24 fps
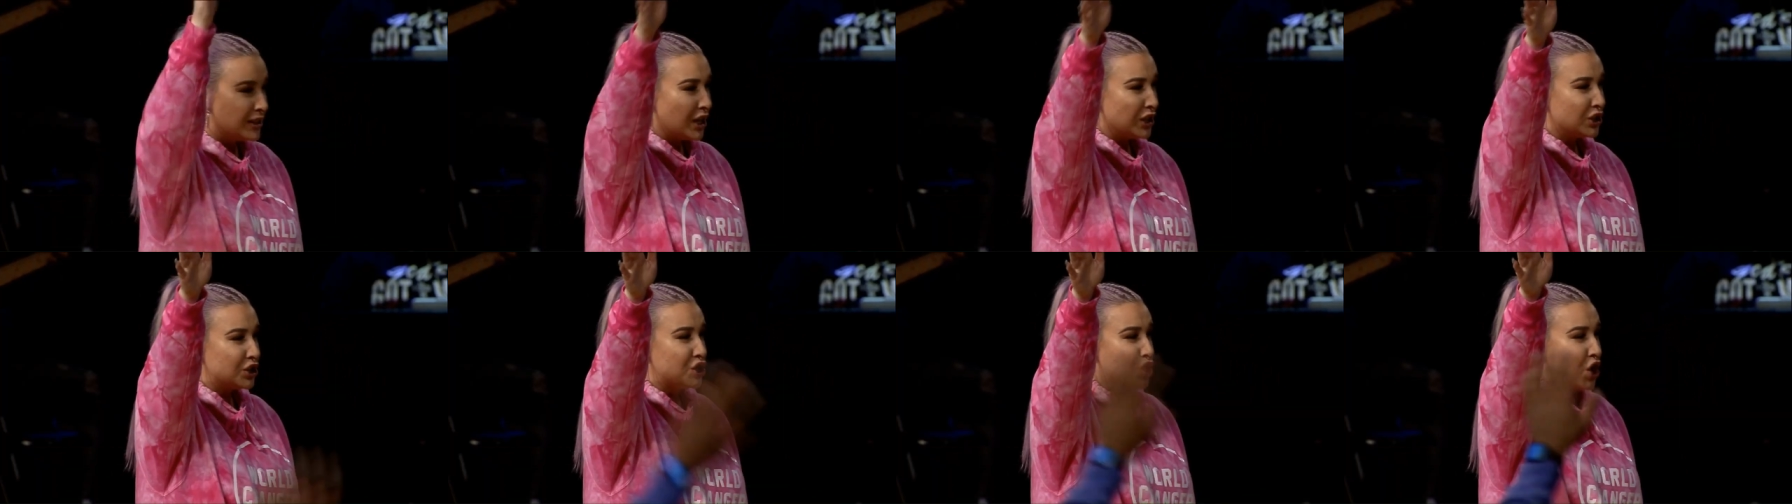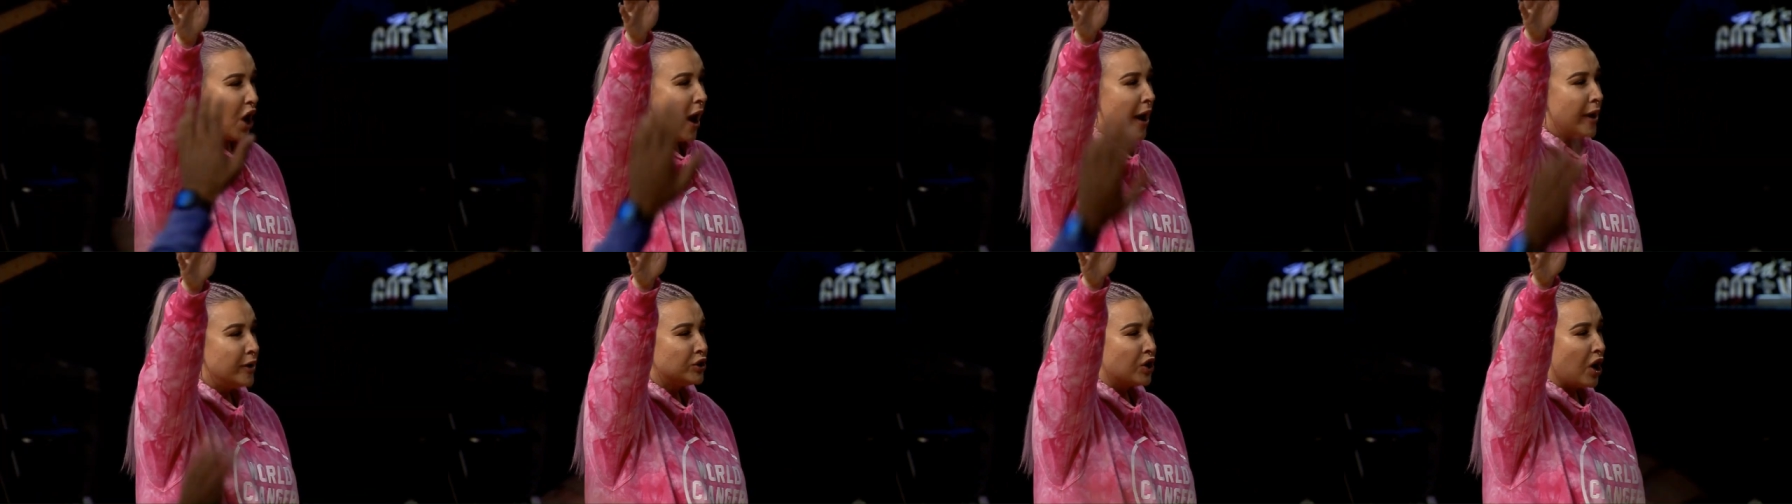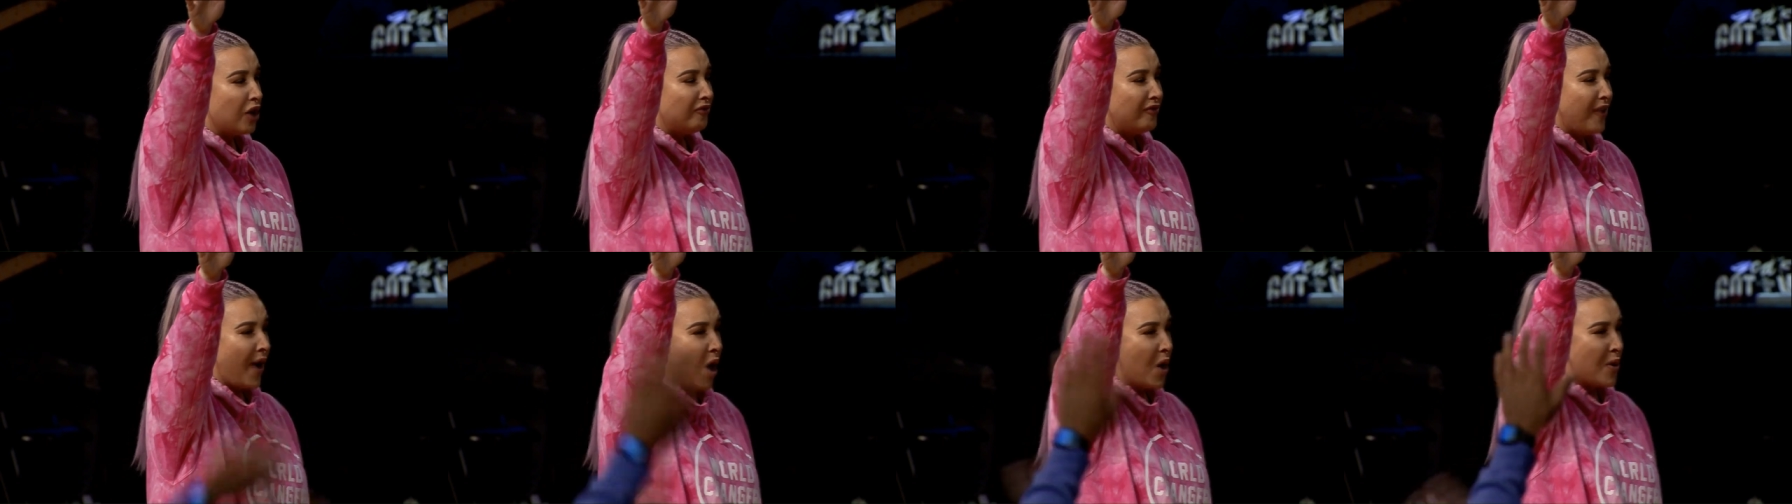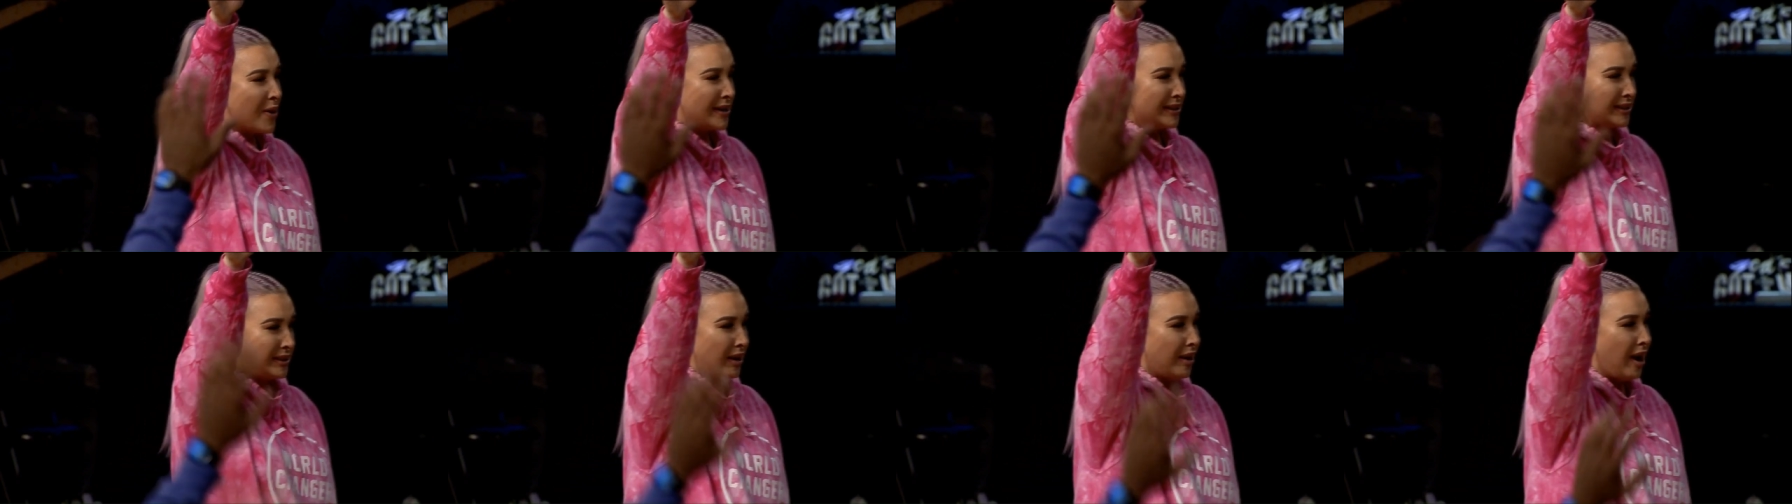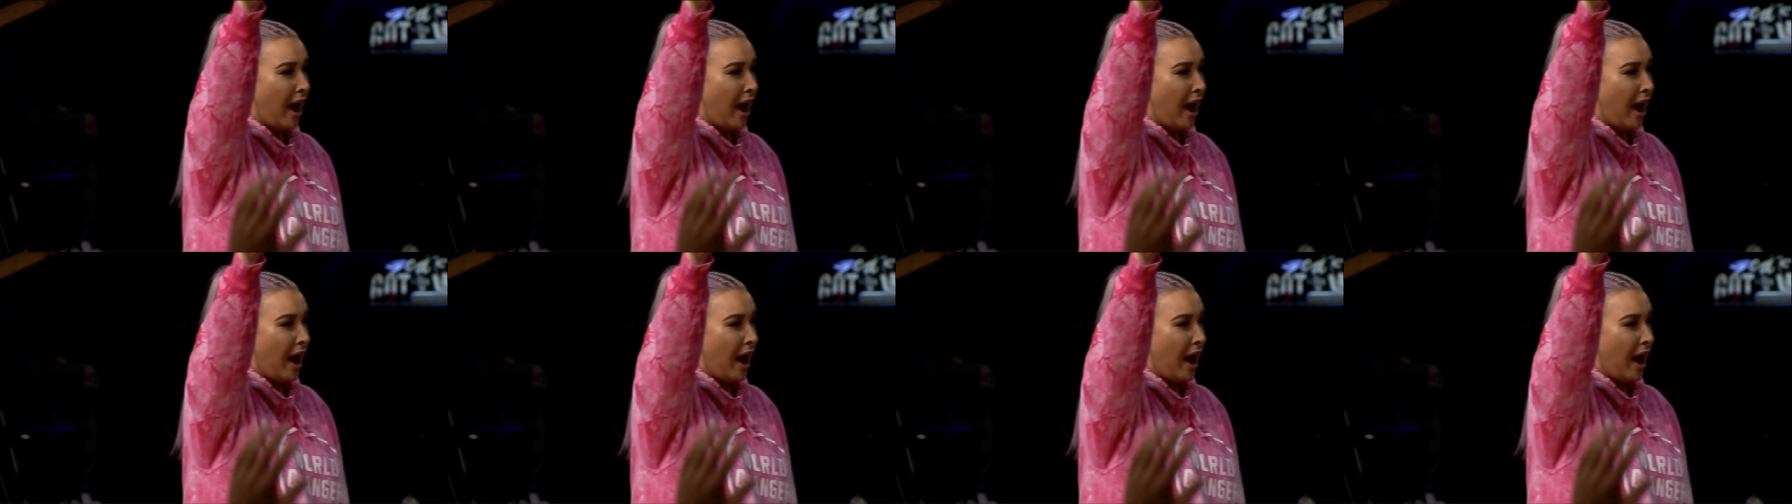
If that's you,